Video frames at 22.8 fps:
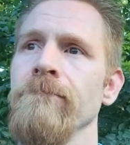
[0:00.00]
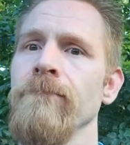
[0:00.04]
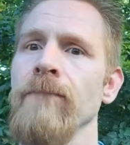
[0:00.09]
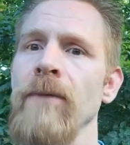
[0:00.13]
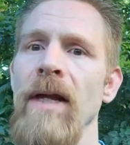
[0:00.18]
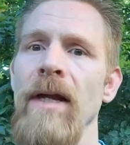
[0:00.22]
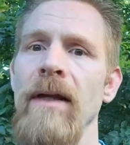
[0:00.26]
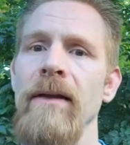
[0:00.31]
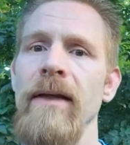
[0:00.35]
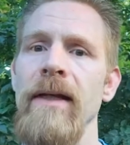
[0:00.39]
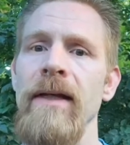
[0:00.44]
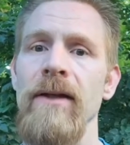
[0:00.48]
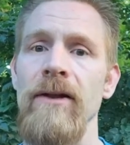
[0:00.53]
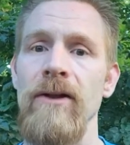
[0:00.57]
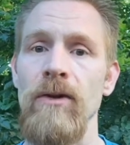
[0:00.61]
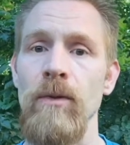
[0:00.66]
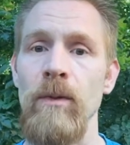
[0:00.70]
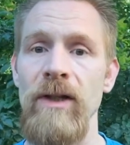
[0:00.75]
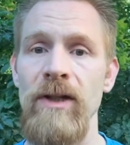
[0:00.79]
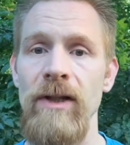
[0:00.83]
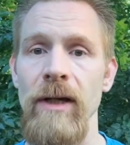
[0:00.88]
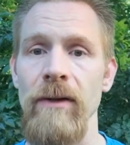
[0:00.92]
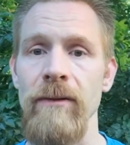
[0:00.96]
like a
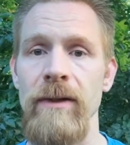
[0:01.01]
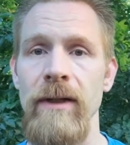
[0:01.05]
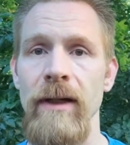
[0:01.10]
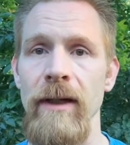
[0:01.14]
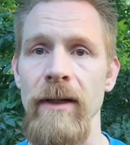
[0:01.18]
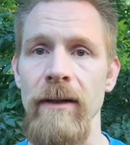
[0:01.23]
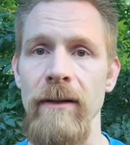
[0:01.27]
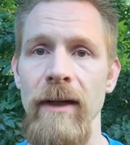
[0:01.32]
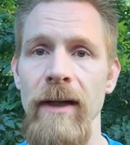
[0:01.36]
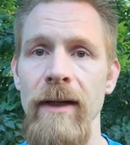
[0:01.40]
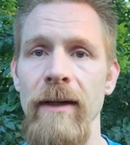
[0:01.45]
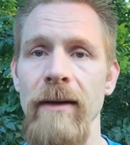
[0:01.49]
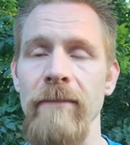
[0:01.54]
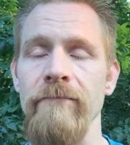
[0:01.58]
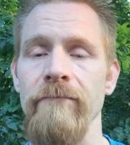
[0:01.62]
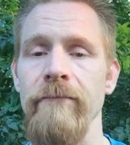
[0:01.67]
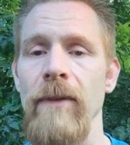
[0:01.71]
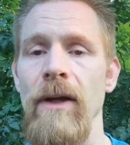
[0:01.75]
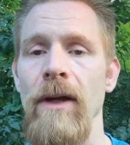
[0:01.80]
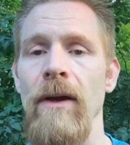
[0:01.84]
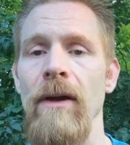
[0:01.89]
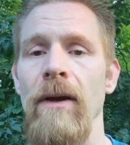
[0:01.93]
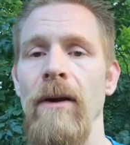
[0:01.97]
switch-out tank. Like
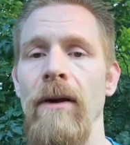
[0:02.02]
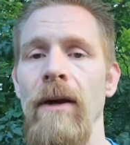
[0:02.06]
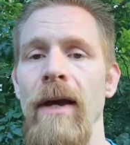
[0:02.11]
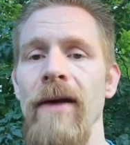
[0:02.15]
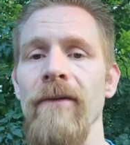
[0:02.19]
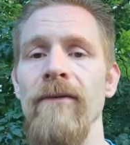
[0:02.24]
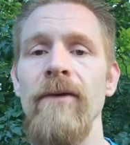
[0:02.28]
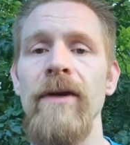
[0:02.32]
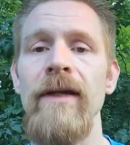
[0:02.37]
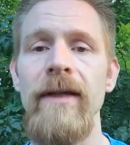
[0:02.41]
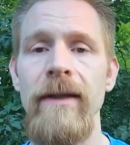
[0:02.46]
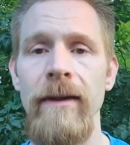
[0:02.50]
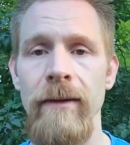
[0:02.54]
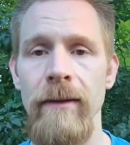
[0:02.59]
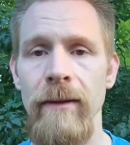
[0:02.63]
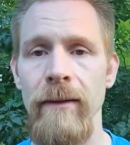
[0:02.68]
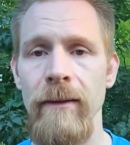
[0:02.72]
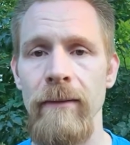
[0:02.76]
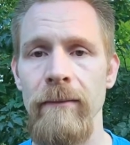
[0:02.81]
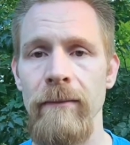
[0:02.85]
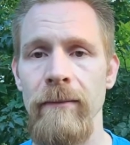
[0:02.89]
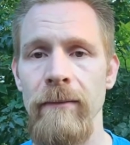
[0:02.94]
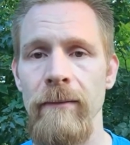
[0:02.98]
every
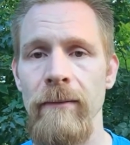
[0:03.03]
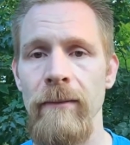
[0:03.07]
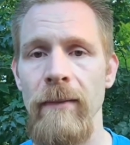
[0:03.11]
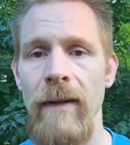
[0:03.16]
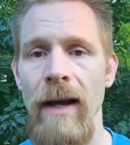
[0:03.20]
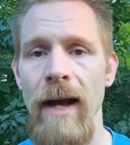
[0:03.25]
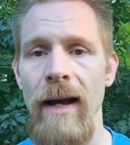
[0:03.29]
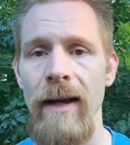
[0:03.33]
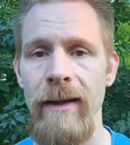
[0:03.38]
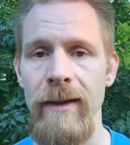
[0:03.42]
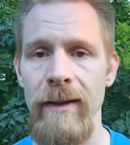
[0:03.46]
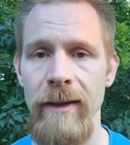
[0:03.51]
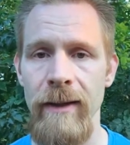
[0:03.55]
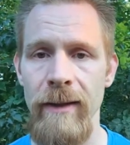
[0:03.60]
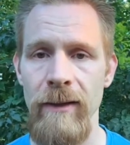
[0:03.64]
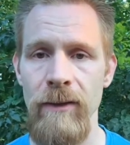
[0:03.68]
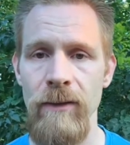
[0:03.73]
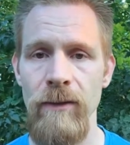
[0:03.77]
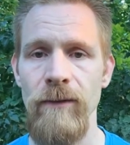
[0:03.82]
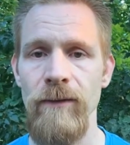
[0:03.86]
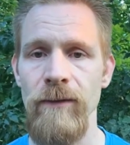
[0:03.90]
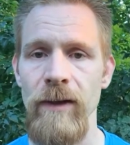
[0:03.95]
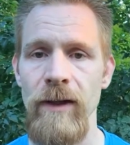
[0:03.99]
year, I get a
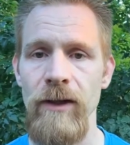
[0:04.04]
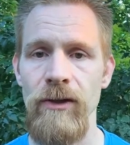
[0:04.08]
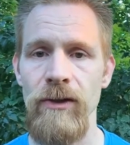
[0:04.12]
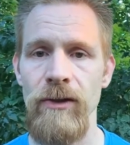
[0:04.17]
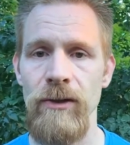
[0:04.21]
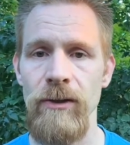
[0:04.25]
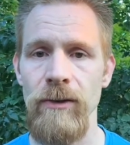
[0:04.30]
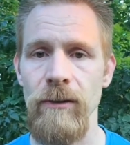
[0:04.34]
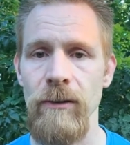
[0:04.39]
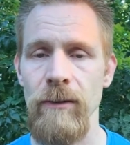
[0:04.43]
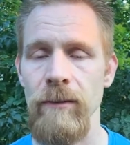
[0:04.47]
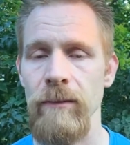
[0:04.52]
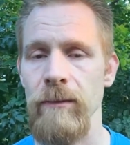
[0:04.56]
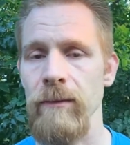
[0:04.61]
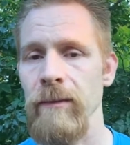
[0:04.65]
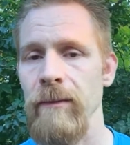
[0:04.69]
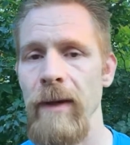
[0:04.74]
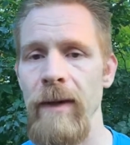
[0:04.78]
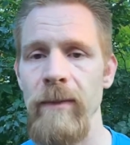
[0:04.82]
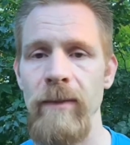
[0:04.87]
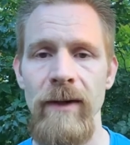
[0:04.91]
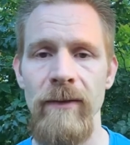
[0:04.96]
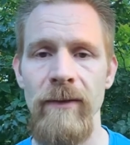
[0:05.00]
new fish, or
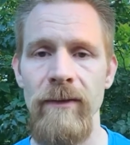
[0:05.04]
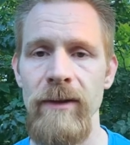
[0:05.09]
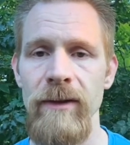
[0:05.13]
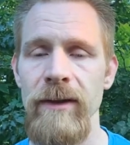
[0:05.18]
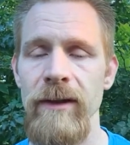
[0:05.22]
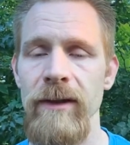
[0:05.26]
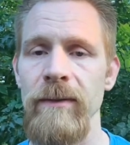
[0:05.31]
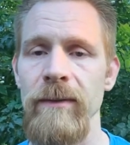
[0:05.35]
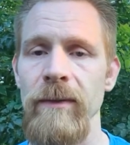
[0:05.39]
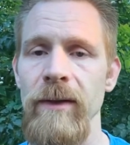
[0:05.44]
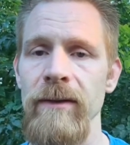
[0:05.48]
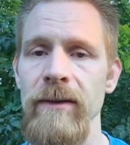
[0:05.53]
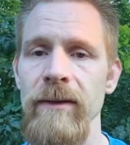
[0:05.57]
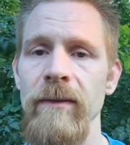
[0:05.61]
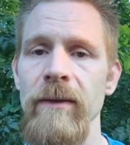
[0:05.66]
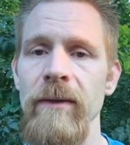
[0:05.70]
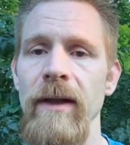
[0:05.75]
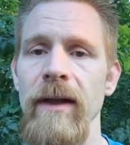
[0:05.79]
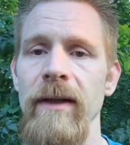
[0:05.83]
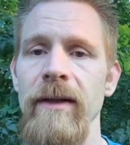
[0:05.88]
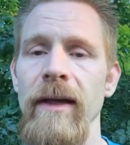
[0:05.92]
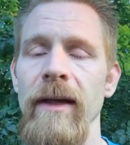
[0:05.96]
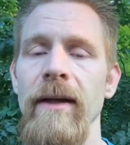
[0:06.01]
maybe every 6 months, something
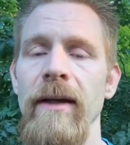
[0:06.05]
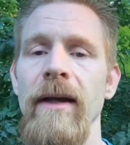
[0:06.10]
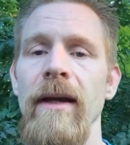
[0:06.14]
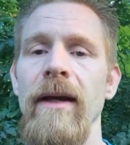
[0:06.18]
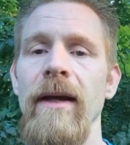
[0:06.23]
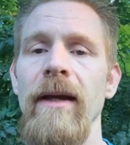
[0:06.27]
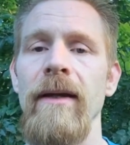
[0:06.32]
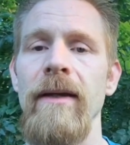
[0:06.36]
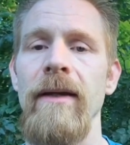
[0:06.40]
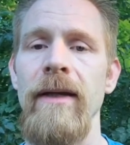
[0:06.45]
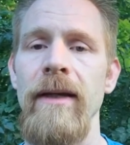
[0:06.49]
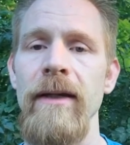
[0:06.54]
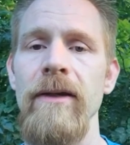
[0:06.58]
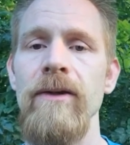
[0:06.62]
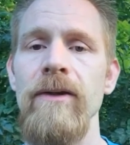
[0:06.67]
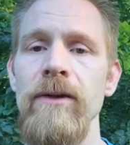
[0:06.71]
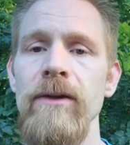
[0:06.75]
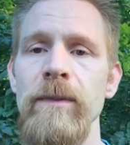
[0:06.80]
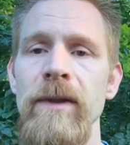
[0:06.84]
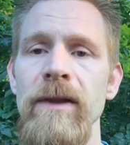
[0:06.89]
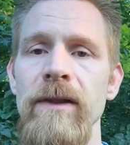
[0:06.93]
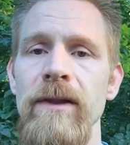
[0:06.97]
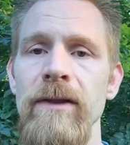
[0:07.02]
like that. Get a new
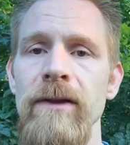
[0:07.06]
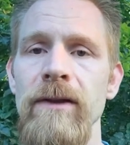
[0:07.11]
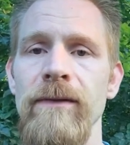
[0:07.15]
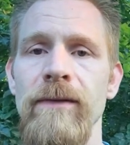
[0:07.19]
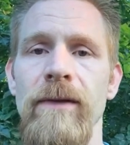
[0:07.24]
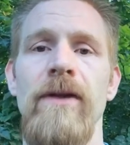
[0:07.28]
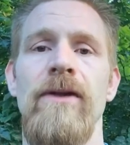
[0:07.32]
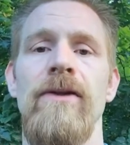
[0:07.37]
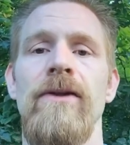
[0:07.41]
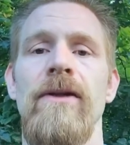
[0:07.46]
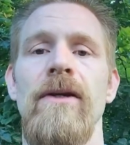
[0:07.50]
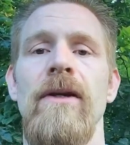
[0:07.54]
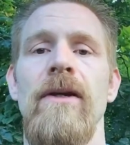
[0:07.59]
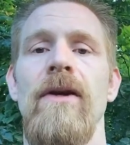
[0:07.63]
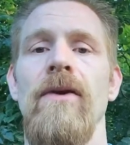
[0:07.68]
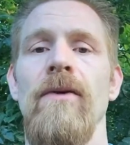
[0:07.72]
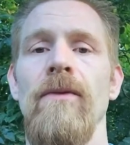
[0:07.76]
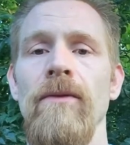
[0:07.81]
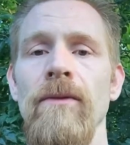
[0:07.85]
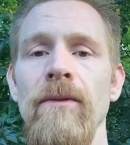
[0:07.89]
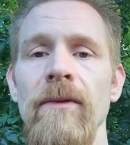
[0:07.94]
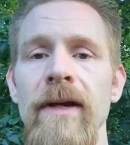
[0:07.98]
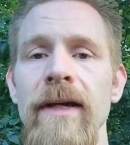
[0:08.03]
species of fish,
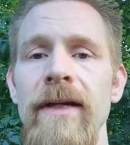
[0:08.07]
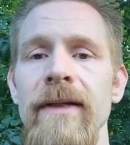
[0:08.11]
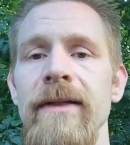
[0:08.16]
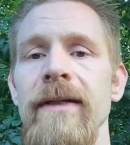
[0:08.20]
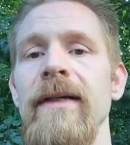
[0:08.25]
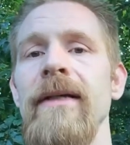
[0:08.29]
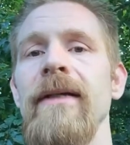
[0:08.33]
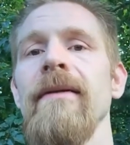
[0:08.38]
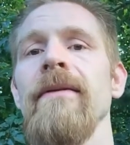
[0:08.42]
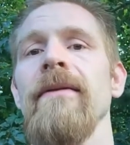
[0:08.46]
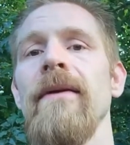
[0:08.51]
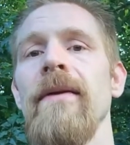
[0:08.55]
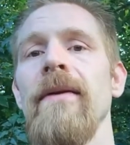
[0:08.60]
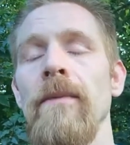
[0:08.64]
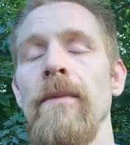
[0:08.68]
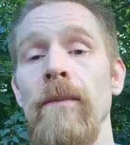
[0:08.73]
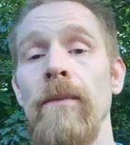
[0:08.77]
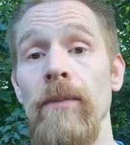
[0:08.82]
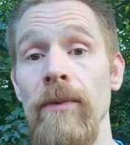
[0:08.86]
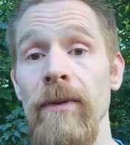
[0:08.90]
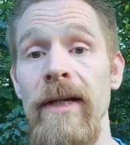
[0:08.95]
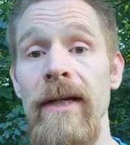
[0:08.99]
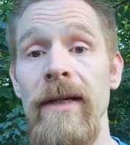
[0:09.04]
raise it,
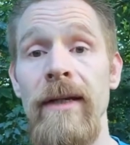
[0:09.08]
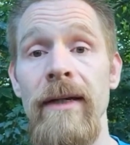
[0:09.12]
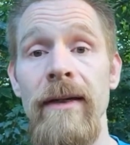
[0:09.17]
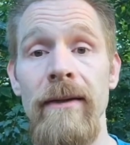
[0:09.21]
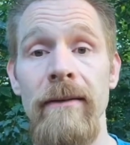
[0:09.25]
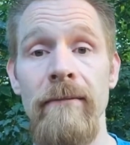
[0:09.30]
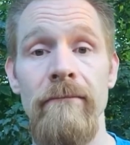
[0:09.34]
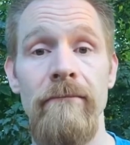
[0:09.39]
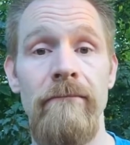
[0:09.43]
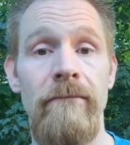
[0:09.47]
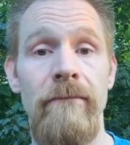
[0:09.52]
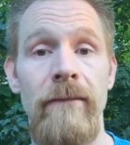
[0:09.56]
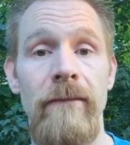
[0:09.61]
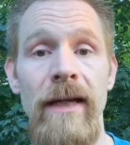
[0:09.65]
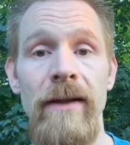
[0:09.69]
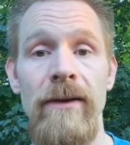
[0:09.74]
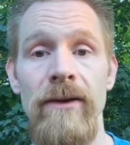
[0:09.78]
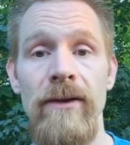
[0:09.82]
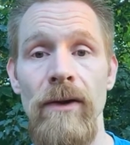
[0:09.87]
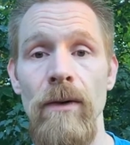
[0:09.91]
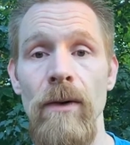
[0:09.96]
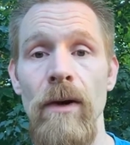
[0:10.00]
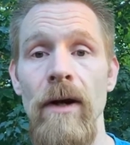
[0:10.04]
breed it, and
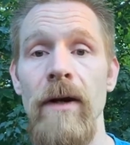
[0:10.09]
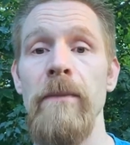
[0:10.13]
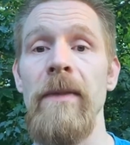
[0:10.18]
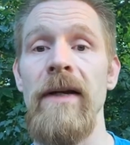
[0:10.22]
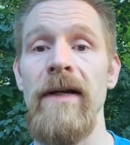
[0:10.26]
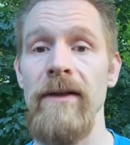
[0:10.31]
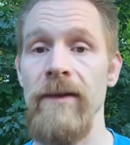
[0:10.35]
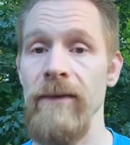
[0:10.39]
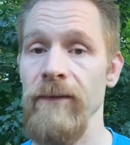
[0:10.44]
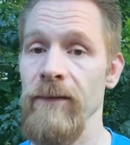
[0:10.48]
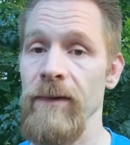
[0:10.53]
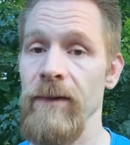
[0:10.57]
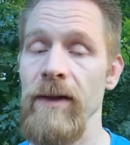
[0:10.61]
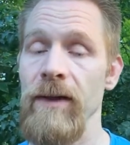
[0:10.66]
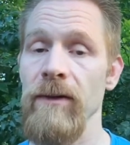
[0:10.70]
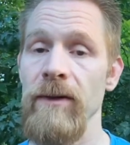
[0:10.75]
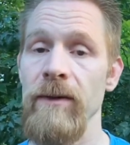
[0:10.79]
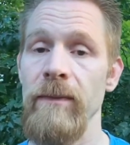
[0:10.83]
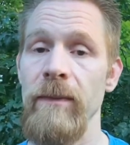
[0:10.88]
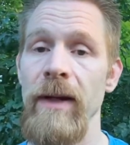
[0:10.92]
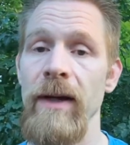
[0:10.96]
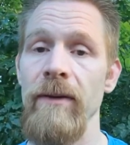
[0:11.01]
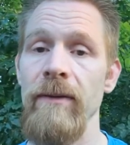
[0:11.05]
so on, make some videos
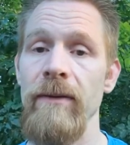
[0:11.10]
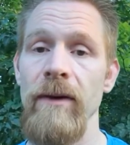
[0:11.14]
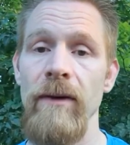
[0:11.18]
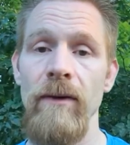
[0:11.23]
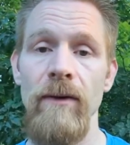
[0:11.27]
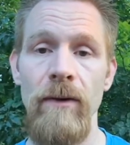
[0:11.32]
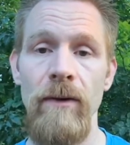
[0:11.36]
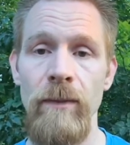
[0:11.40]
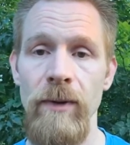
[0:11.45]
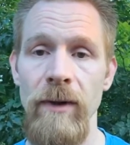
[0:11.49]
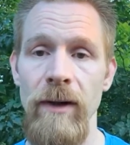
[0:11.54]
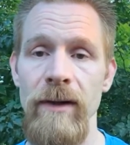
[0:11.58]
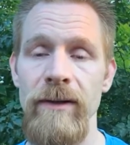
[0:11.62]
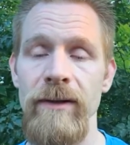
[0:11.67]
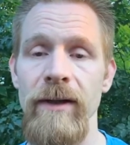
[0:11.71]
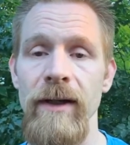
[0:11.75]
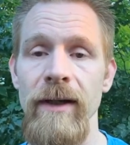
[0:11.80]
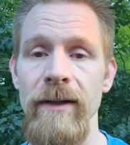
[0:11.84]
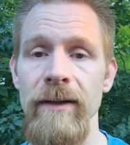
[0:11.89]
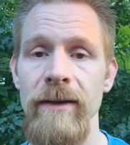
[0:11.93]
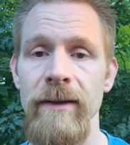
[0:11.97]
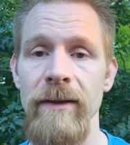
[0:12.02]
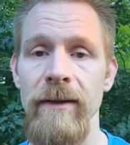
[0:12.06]
about it, the whole
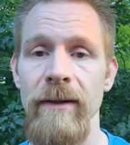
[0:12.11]
process,